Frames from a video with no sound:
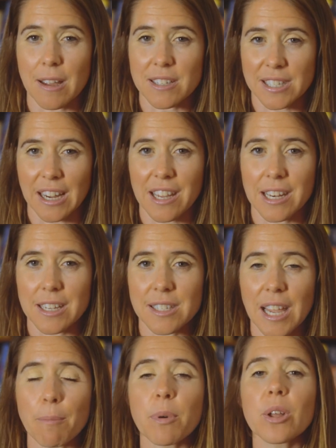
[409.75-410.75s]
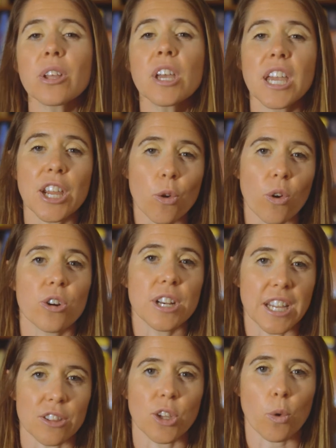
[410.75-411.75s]
second example in order
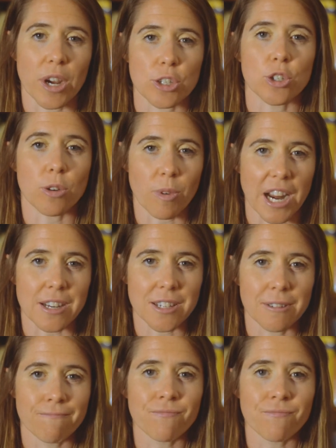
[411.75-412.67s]
to get the question right